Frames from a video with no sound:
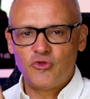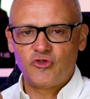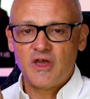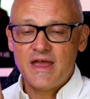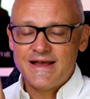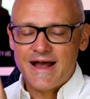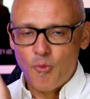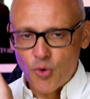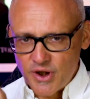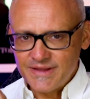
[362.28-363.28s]
which
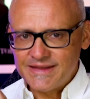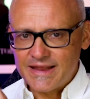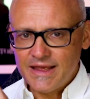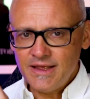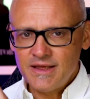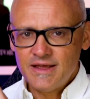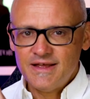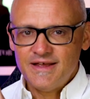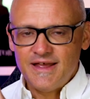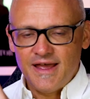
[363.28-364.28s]
I'm wearing today.
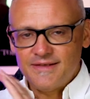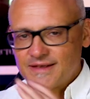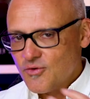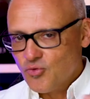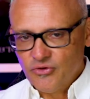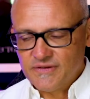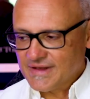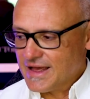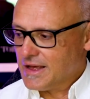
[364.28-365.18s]
As I was